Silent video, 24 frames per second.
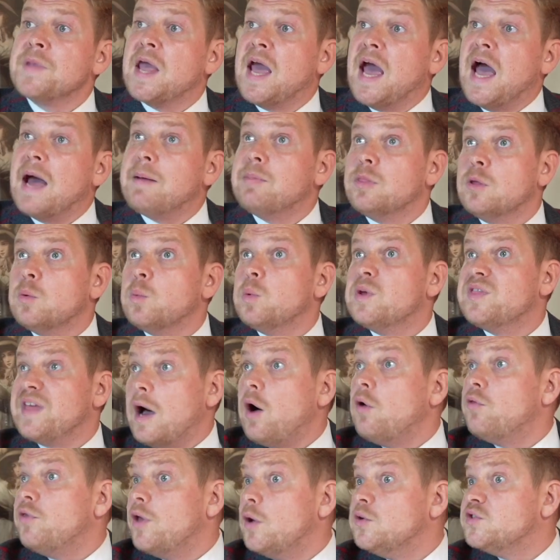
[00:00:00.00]
And that
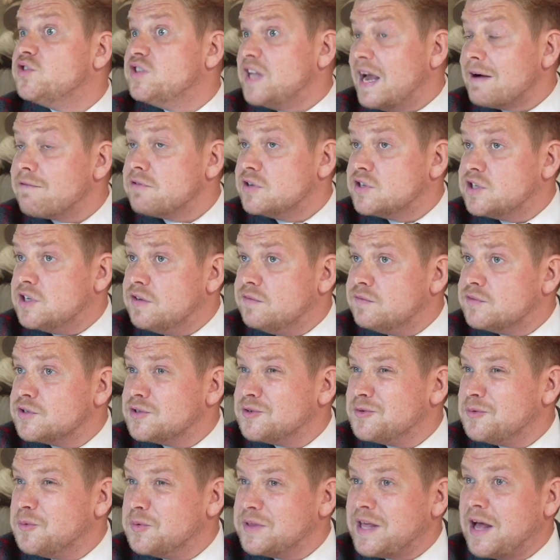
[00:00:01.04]
without those
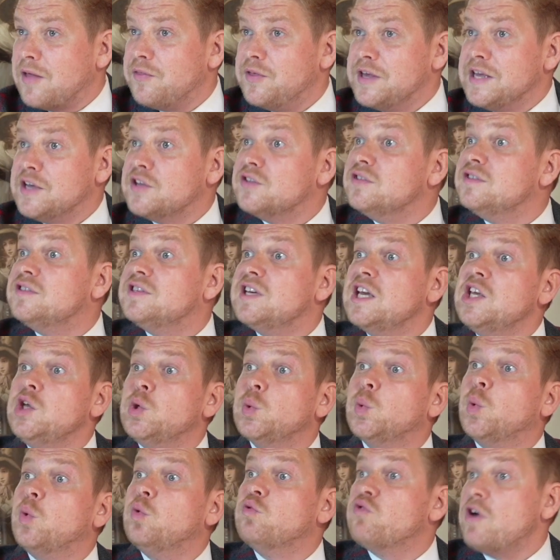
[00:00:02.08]
narratives, without the
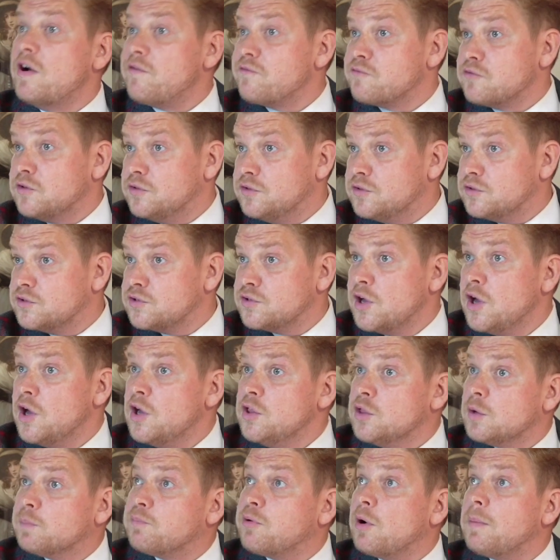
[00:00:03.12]
continual reference,
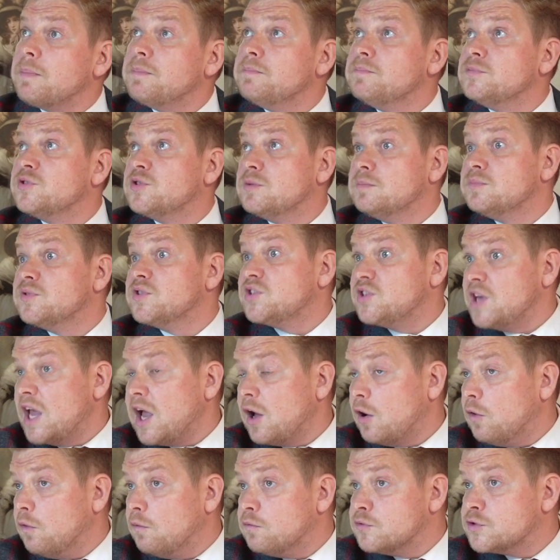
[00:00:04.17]
the problems
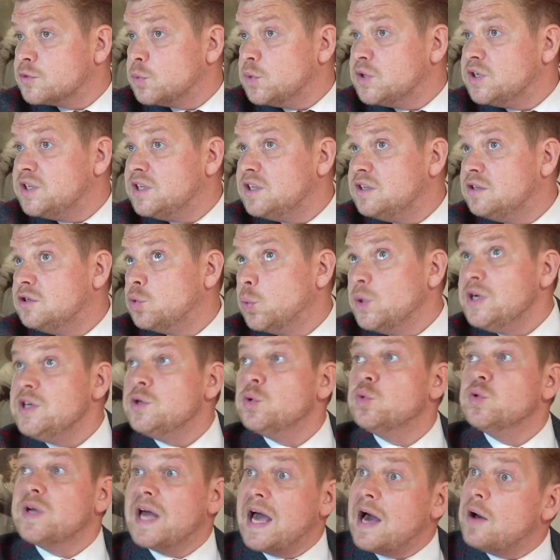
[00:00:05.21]
themselves would
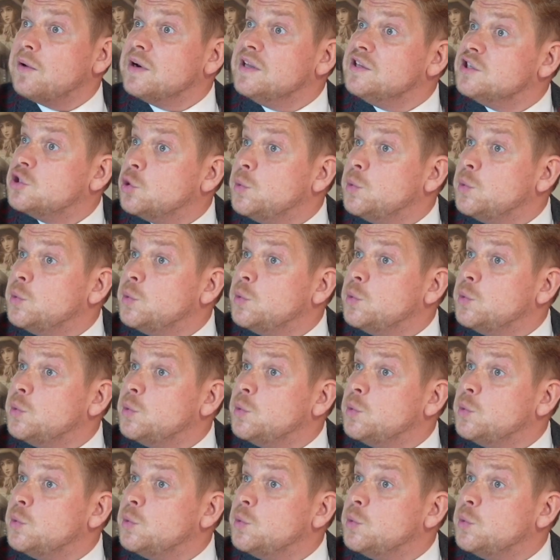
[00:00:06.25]
dwindle down into